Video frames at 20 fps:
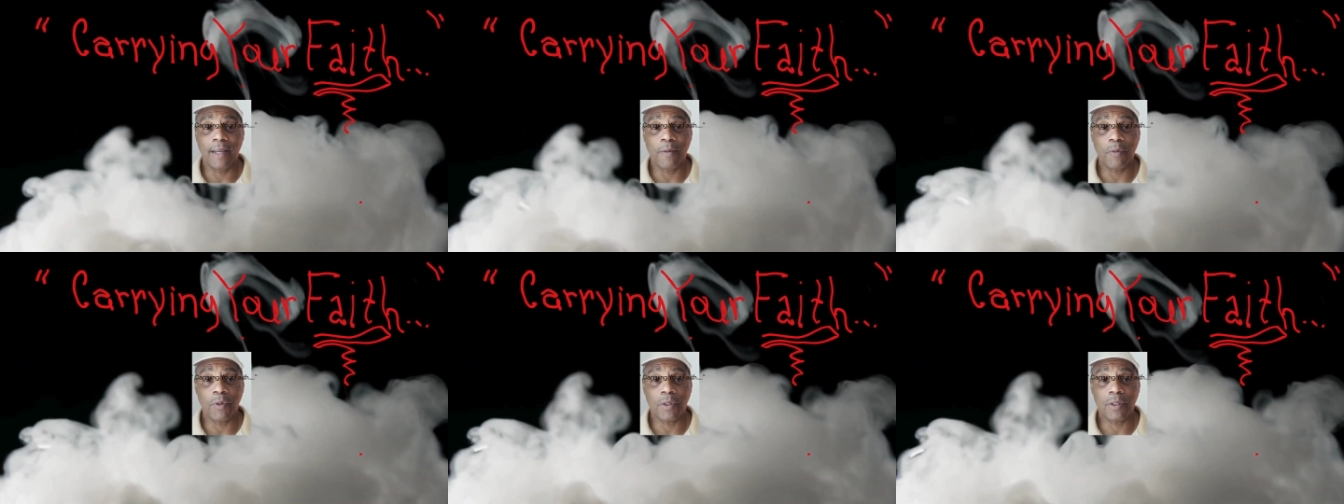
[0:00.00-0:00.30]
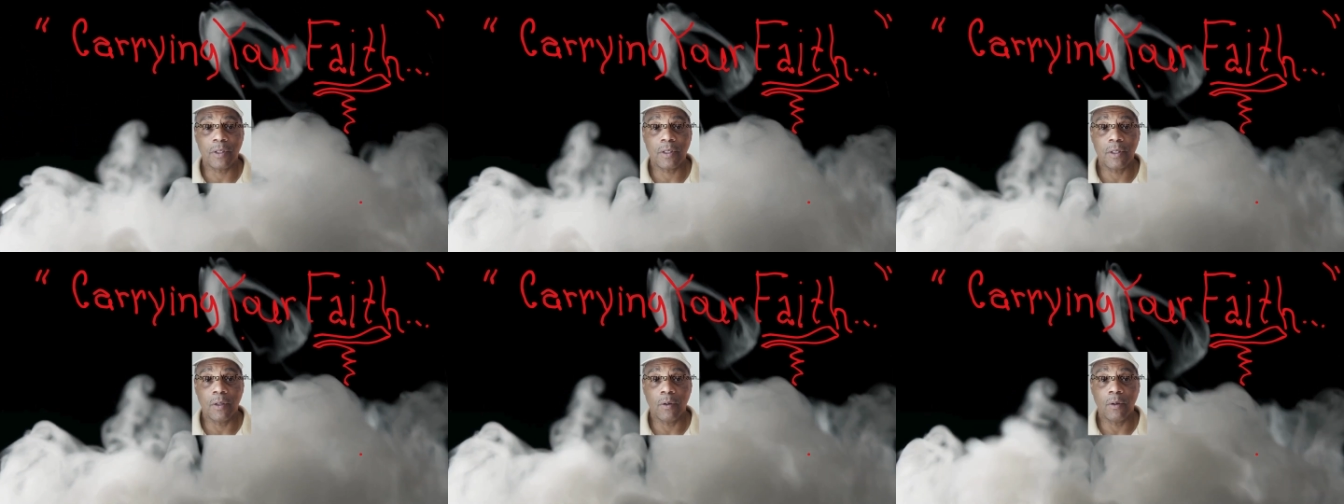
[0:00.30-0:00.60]
he
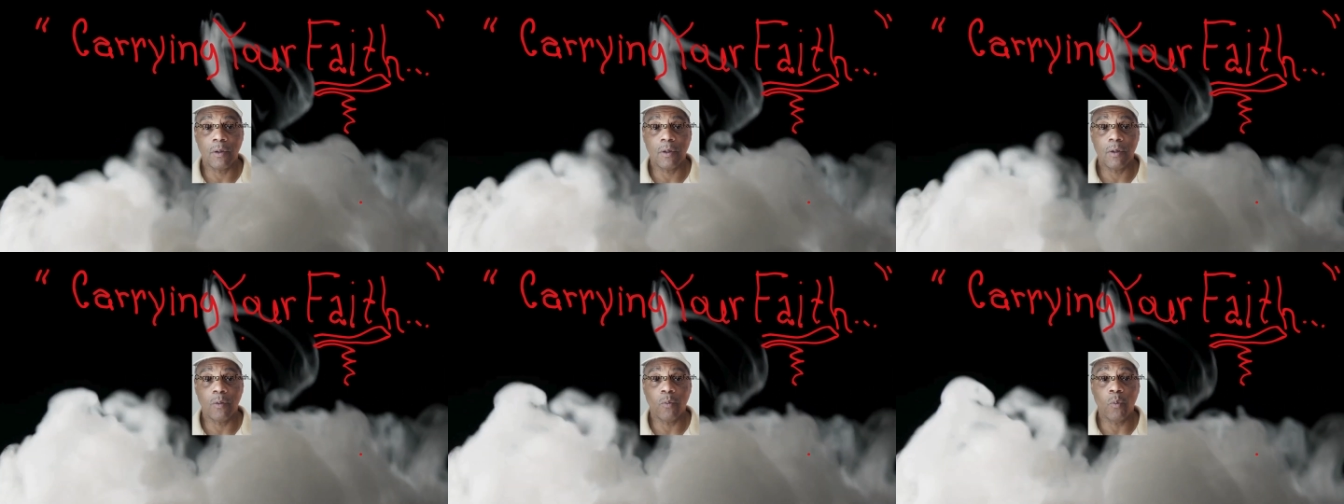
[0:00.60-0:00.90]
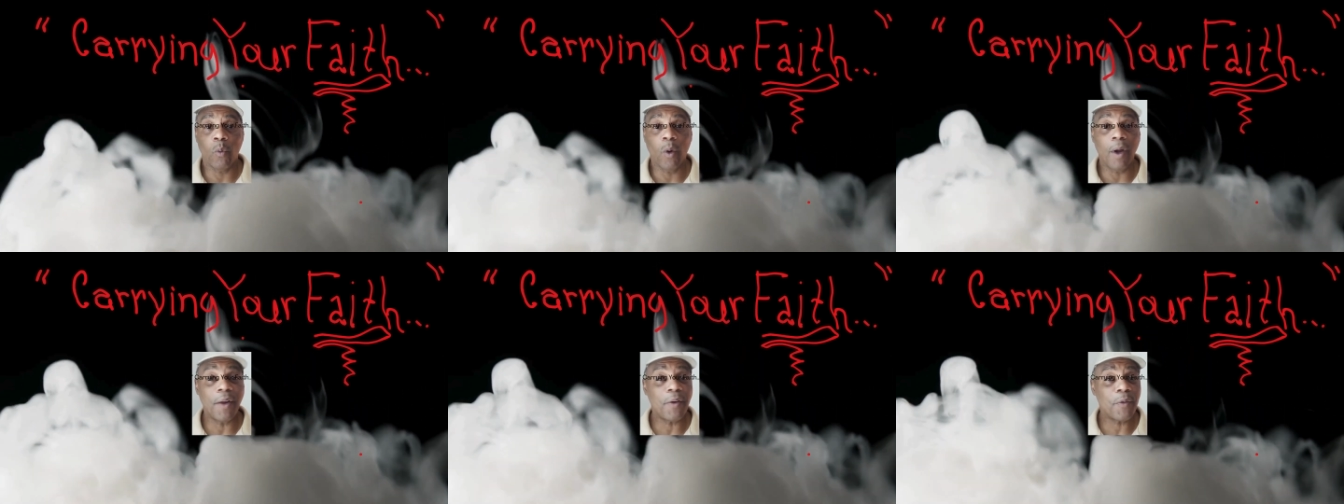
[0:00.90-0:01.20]
was
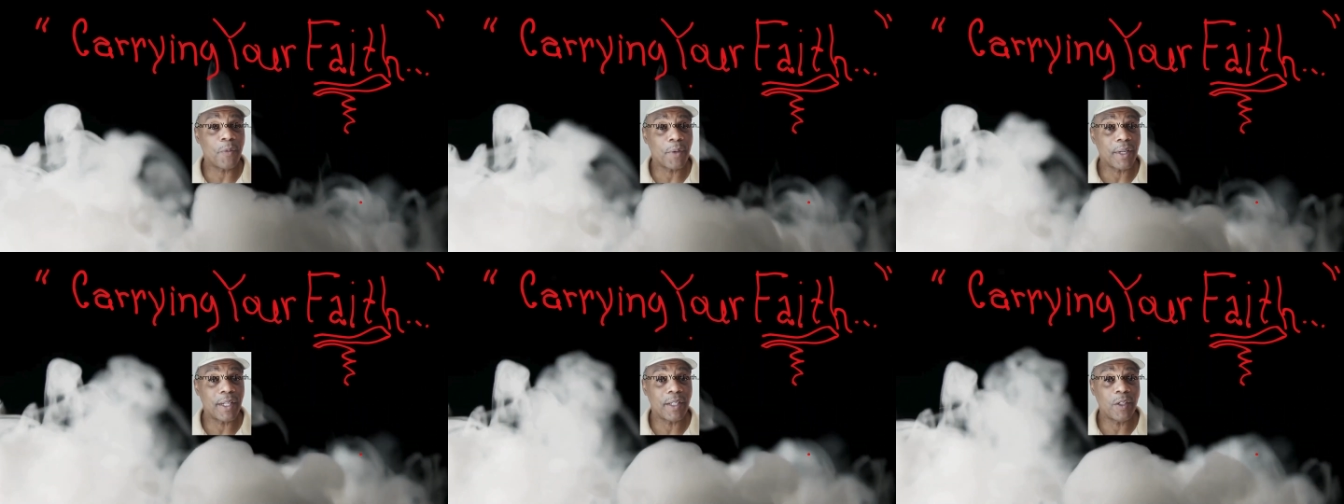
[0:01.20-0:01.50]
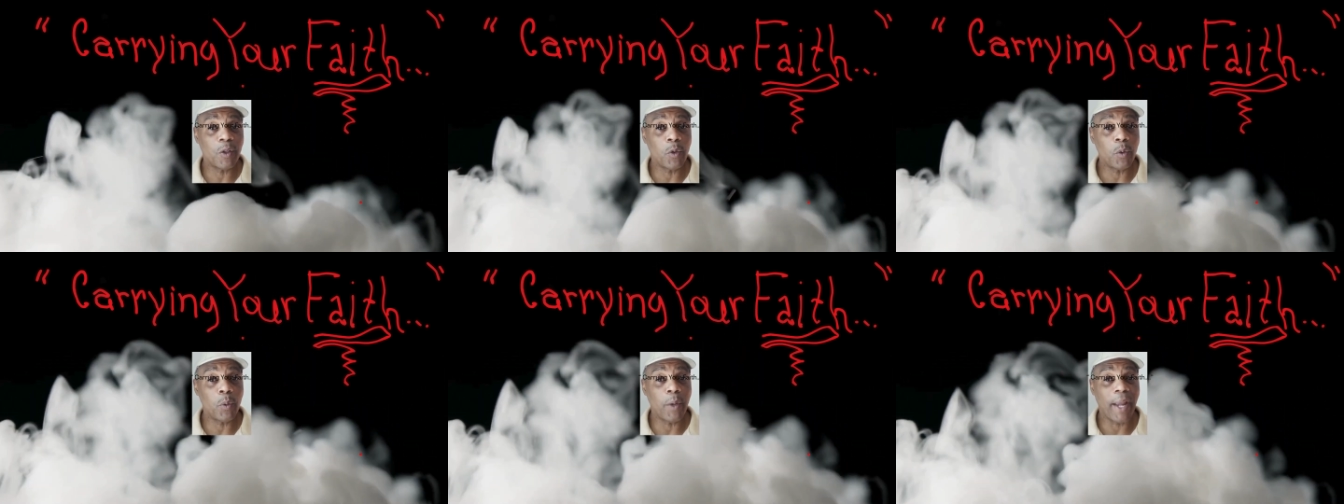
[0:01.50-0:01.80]
wondering
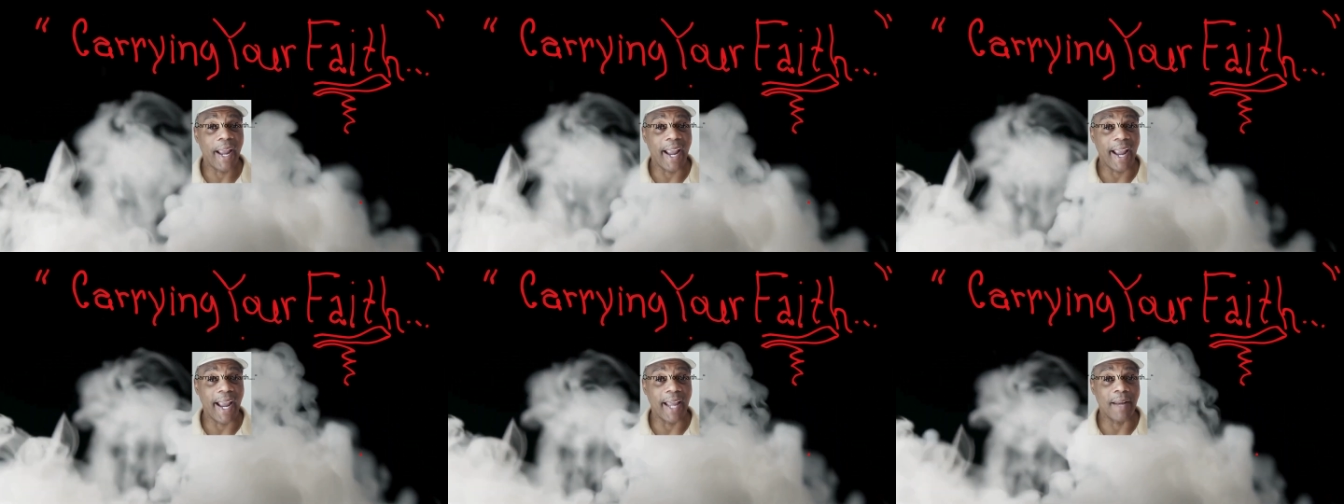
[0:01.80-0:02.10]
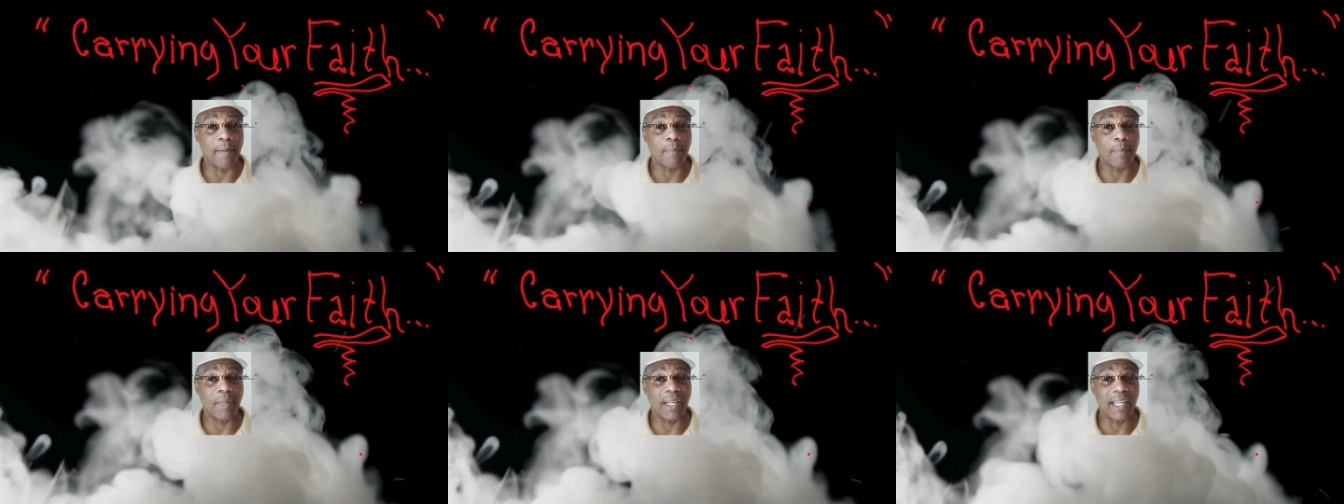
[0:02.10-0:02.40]
who
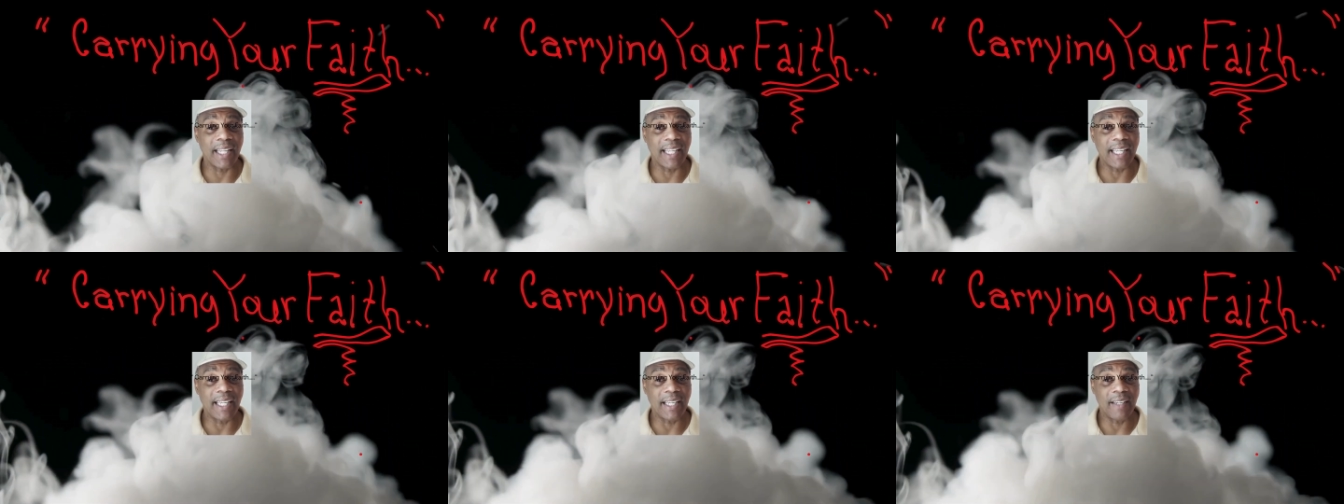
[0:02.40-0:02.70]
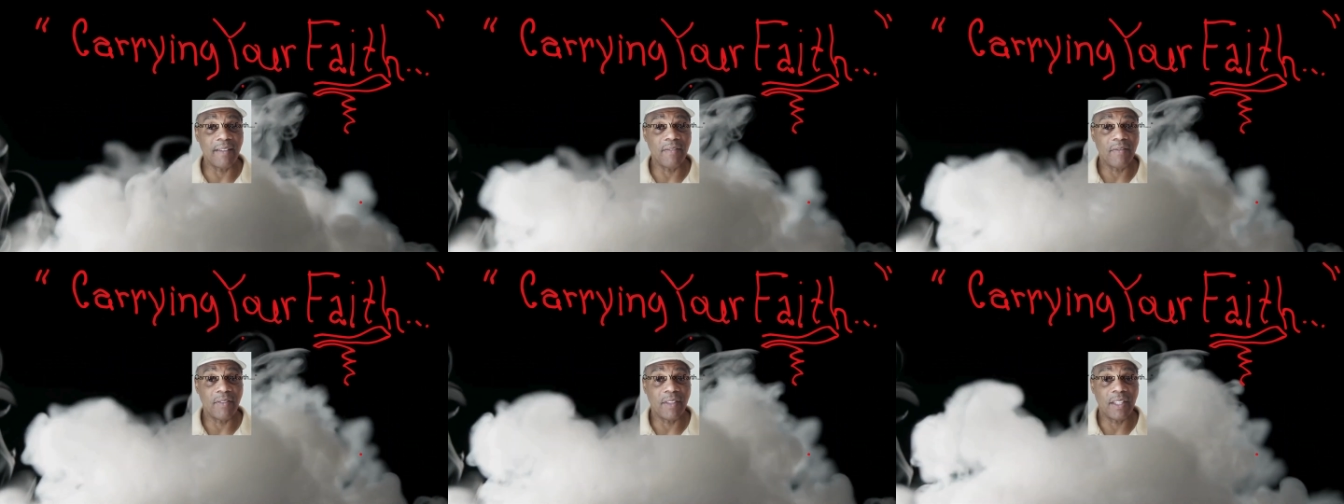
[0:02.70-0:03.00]
had
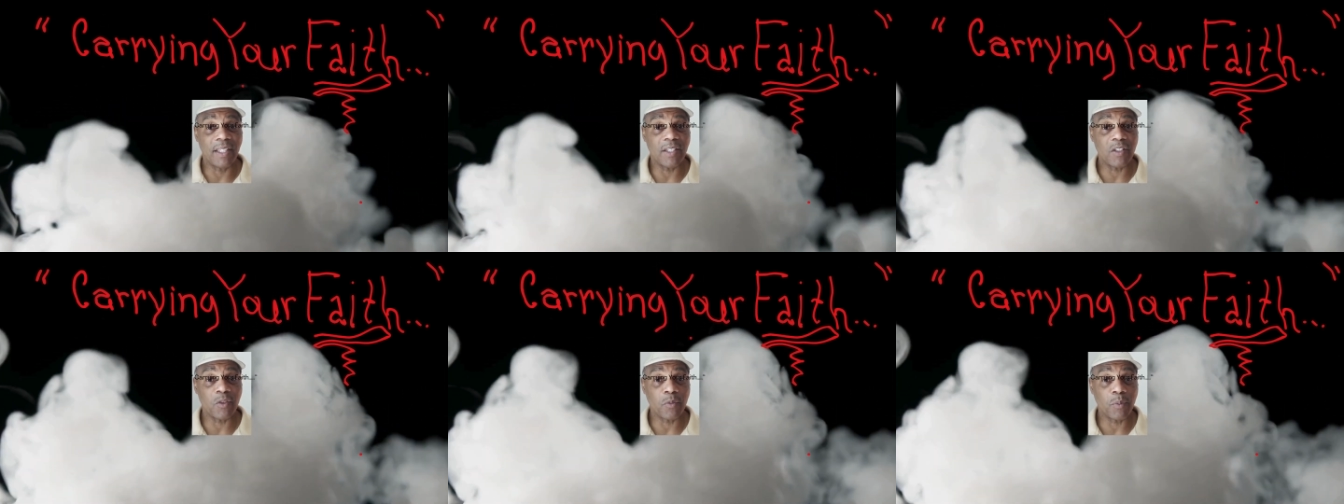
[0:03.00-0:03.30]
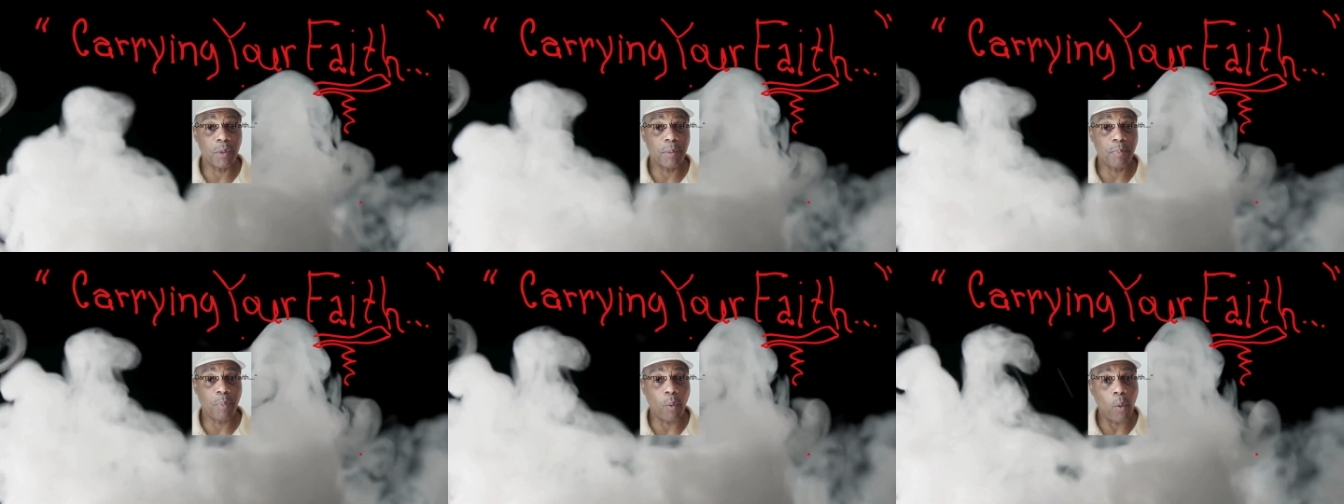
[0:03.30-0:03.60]
believed
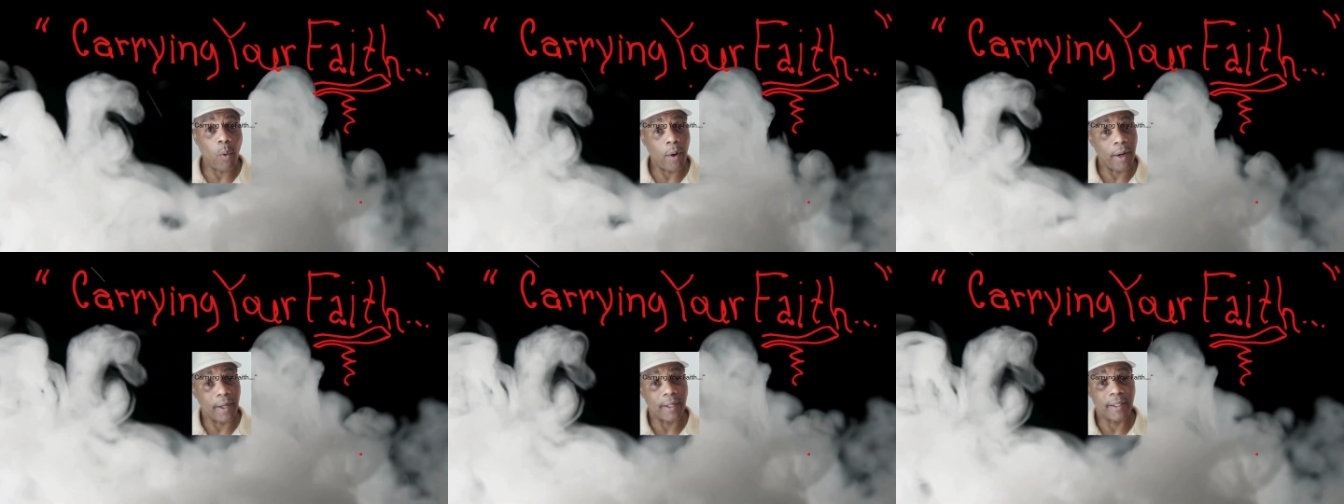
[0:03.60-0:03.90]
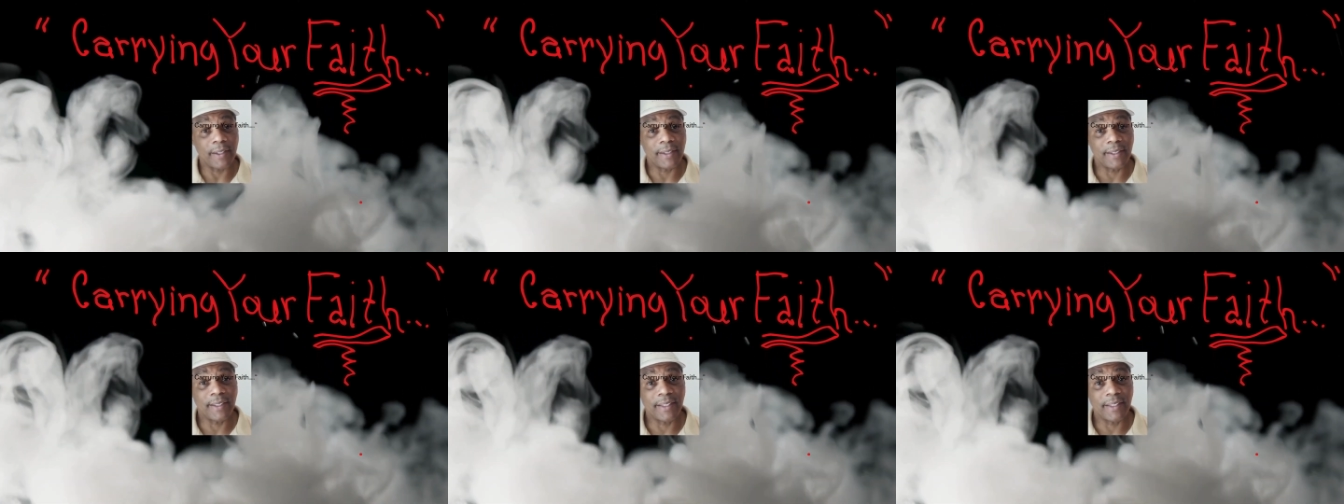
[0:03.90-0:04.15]
this report.